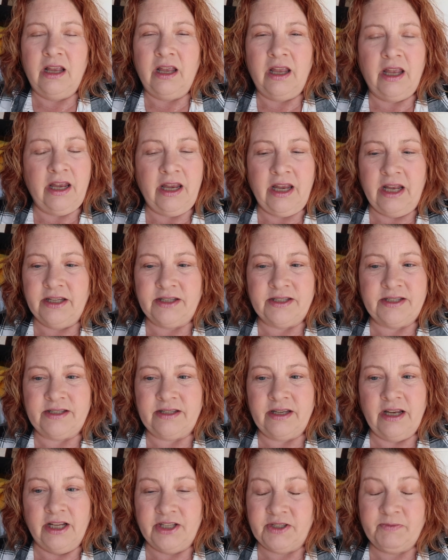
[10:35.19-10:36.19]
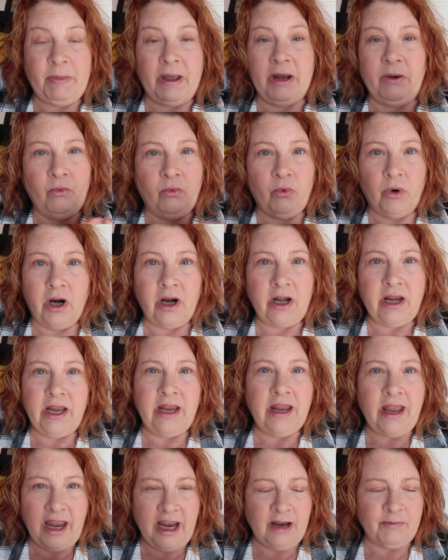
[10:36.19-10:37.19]
It's been
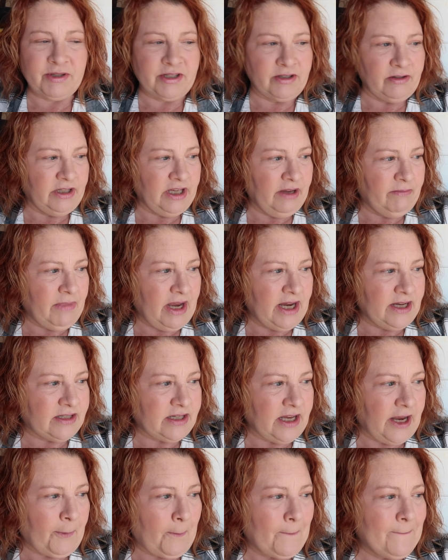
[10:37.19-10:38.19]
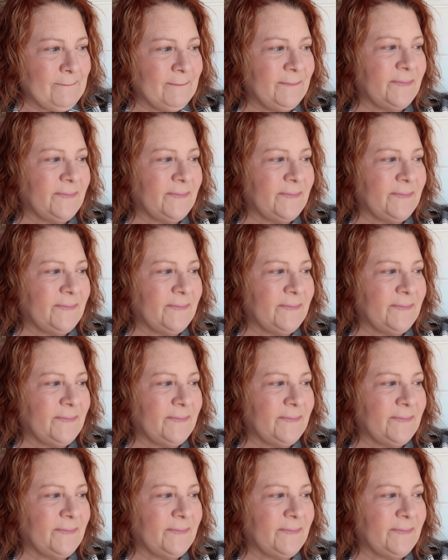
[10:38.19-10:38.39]
working absolutely amazing.